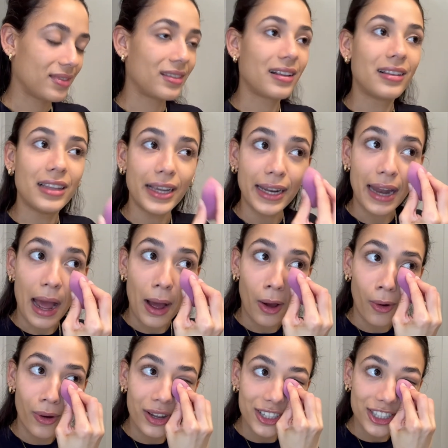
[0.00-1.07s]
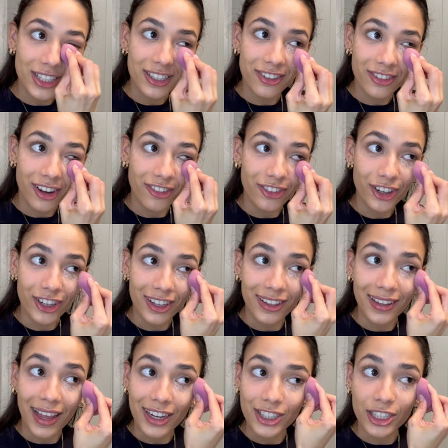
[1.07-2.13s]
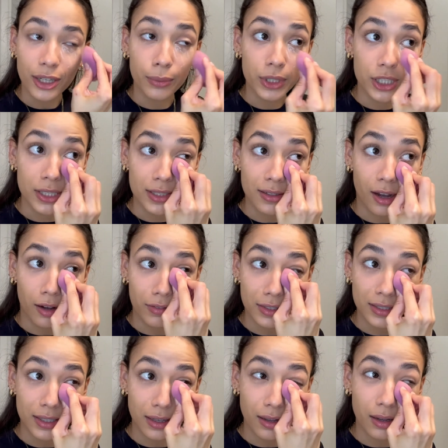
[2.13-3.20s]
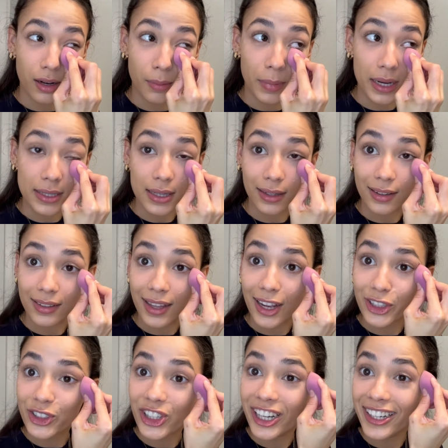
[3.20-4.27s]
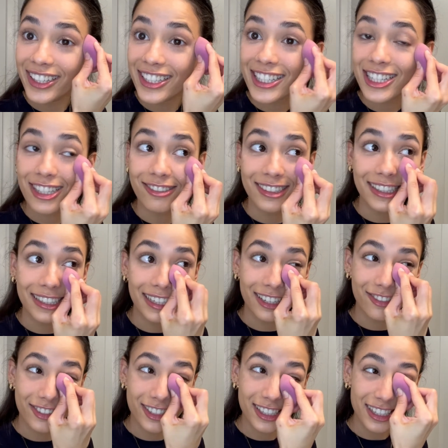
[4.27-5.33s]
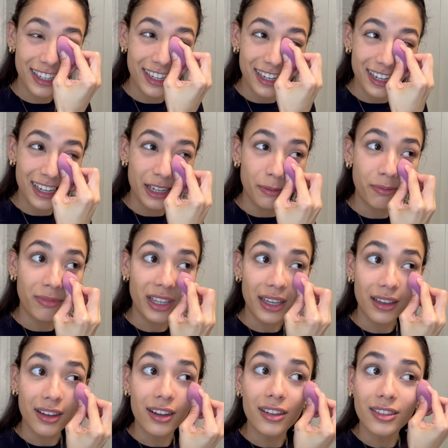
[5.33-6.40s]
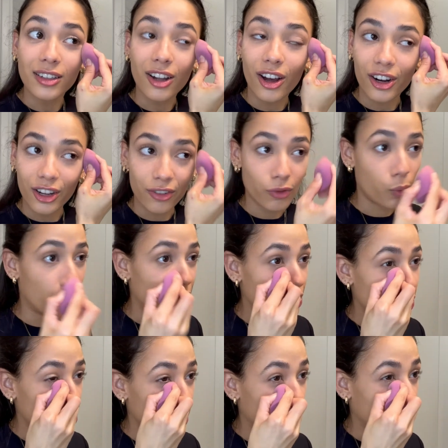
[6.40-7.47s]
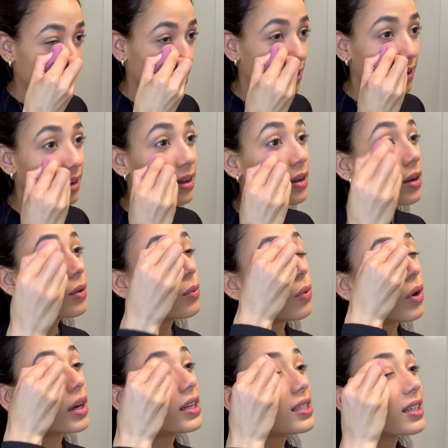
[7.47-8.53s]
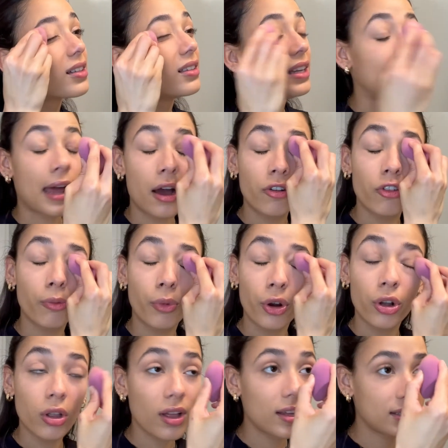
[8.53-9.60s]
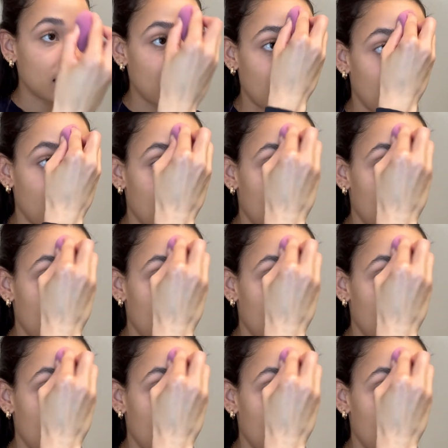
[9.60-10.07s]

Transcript: clean out of her collection, which is obviously an amazing collection, she would gift me a lot of what she wanted to clean out from her closet.